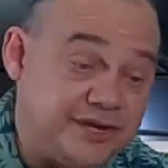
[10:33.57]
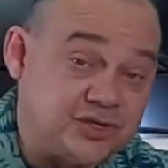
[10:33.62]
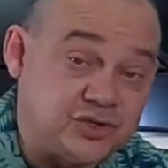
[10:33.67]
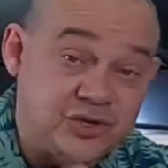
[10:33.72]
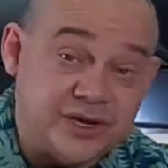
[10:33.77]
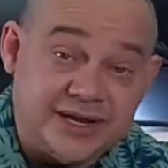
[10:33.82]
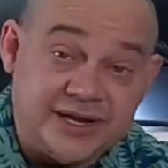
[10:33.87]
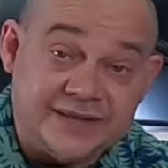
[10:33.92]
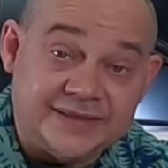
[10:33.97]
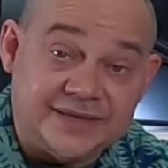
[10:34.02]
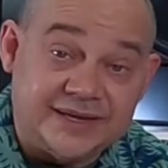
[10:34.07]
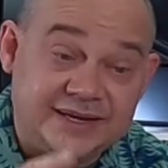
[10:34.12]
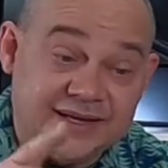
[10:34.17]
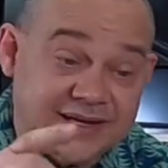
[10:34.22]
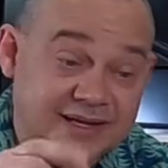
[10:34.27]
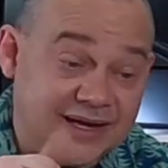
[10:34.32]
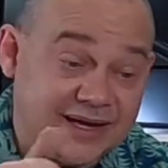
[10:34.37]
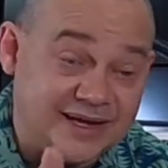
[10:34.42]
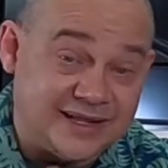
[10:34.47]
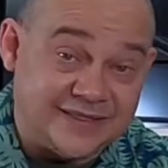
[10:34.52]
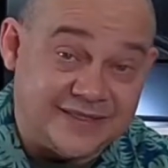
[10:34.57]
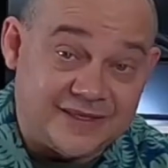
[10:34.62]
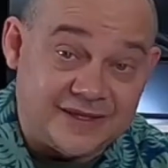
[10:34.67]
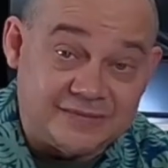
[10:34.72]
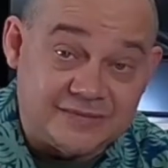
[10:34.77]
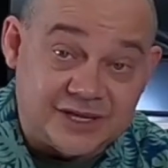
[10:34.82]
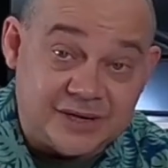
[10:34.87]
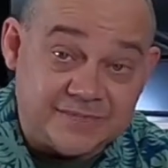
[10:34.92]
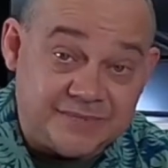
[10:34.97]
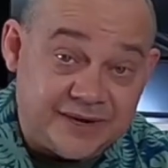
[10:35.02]
Make sure to hit the uh,
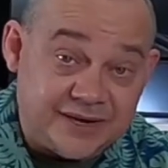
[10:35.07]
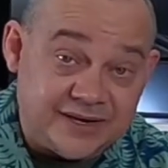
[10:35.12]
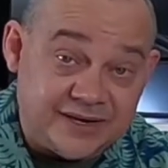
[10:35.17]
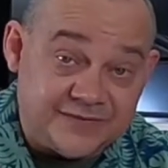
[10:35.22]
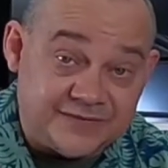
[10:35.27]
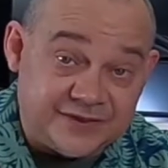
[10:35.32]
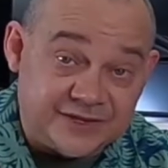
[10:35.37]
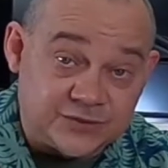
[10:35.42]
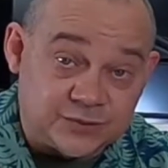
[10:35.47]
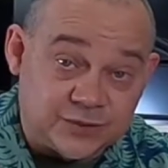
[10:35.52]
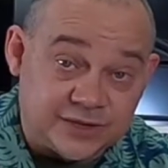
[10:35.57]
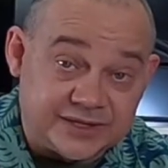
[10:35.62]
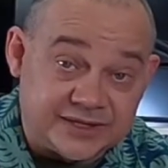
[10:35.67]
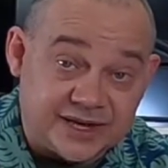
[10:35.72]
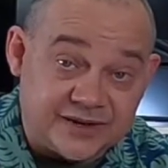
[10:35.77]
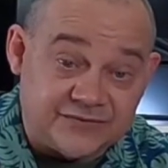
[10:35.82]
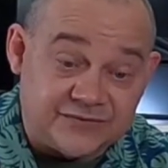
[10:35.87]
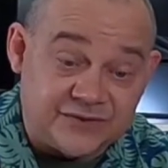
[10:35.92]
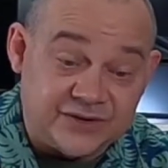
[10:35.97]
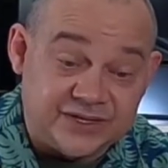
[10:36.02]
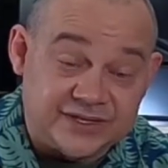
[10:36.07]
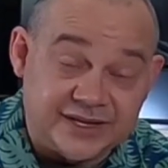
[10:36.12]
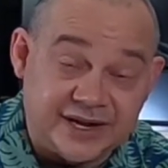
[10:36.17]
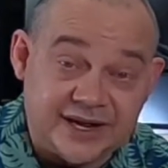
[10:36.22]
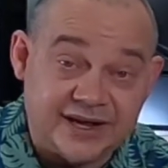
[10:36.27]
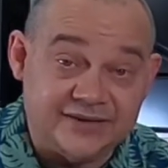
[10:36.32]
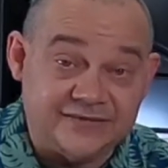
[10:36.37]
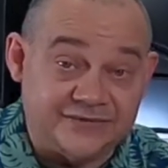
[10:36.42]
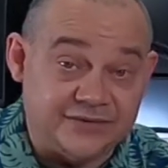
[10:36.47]
thumbs up button if this worked out for you today.